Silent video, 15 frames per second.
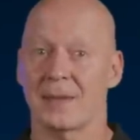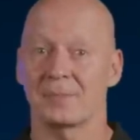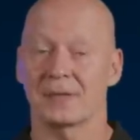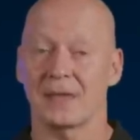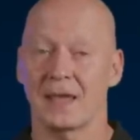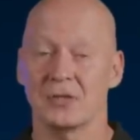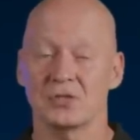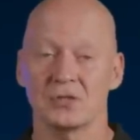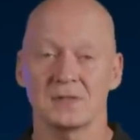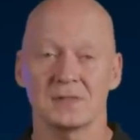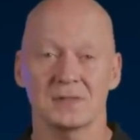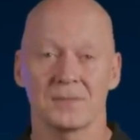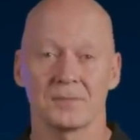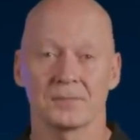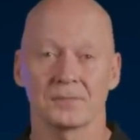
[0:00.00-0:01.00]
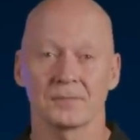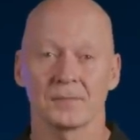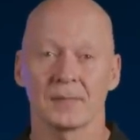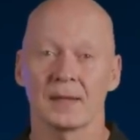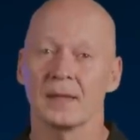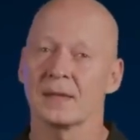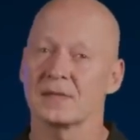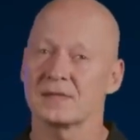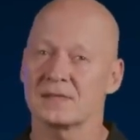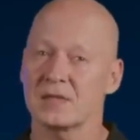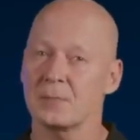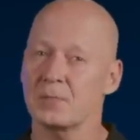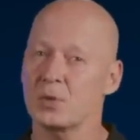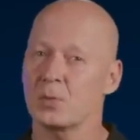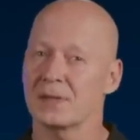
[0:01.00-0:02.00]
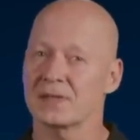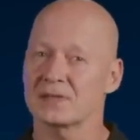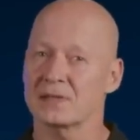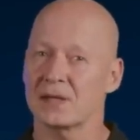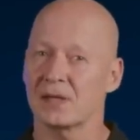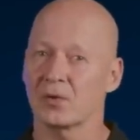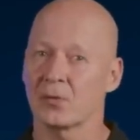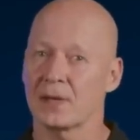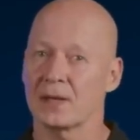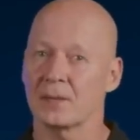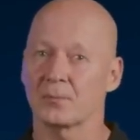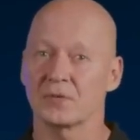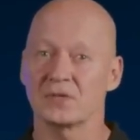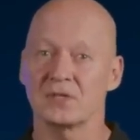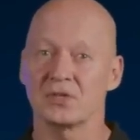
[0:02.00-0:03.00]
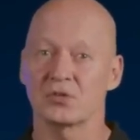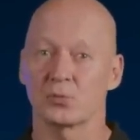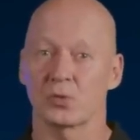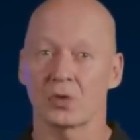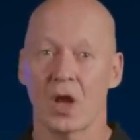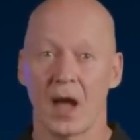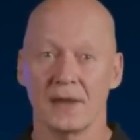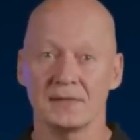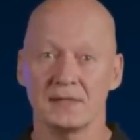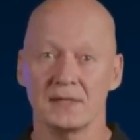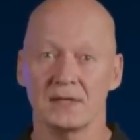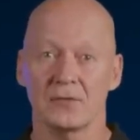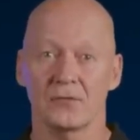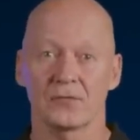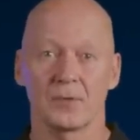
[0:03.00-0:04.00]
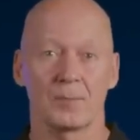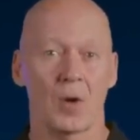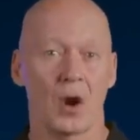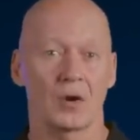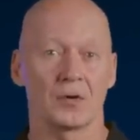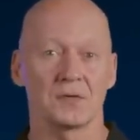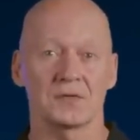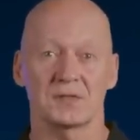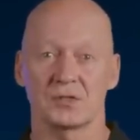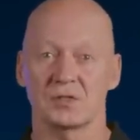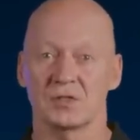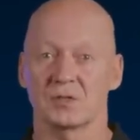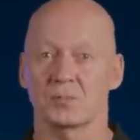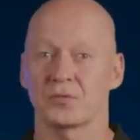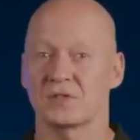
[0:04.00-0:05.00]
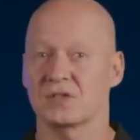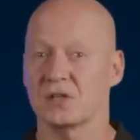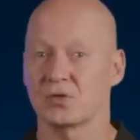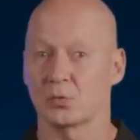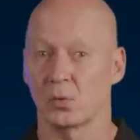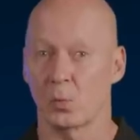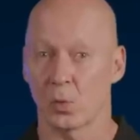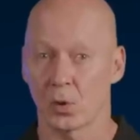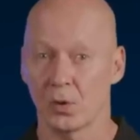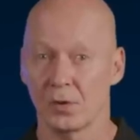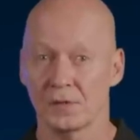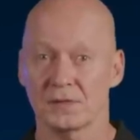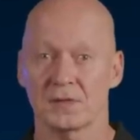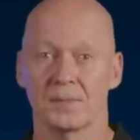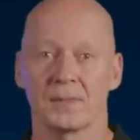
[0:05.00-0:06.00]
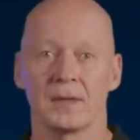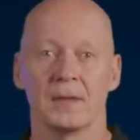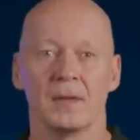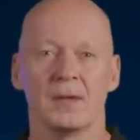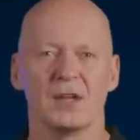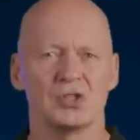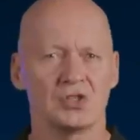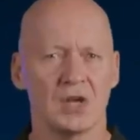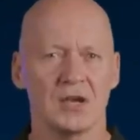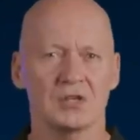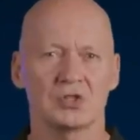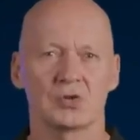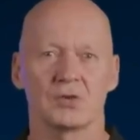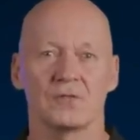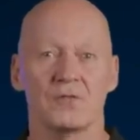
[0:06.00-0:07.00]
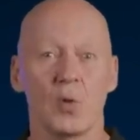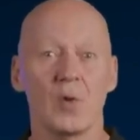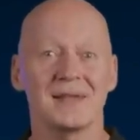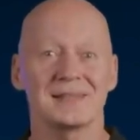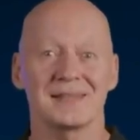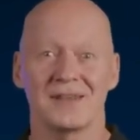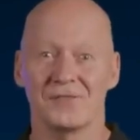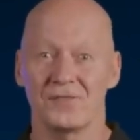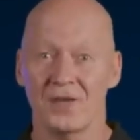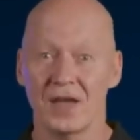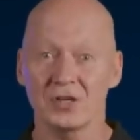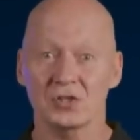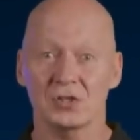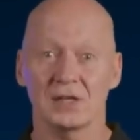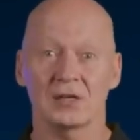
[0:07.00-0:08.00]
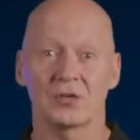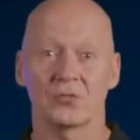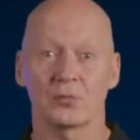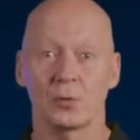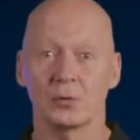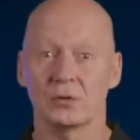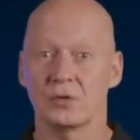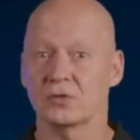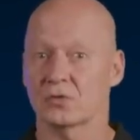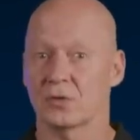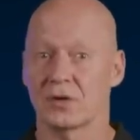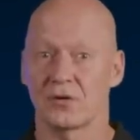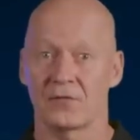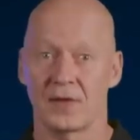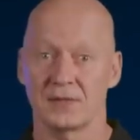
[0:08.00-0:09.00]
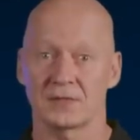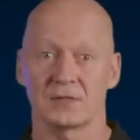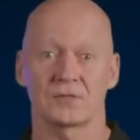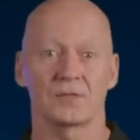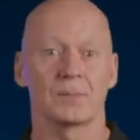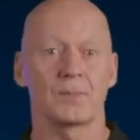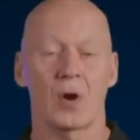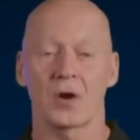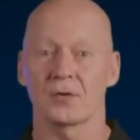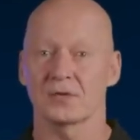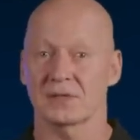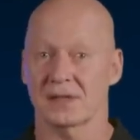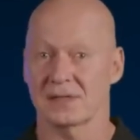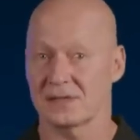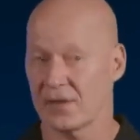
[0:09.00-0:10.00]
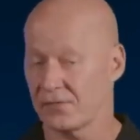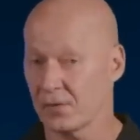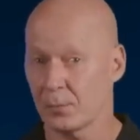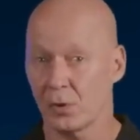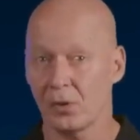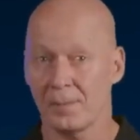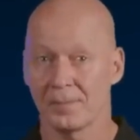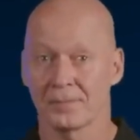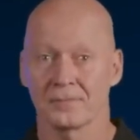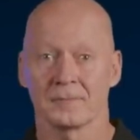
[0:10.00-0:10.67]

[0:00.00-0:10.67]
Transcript: applications, CPU accelerated procedural content from partners such as Procedural Worlds, gesture, voice, and facially controlled user interfaces from partners like Cephable,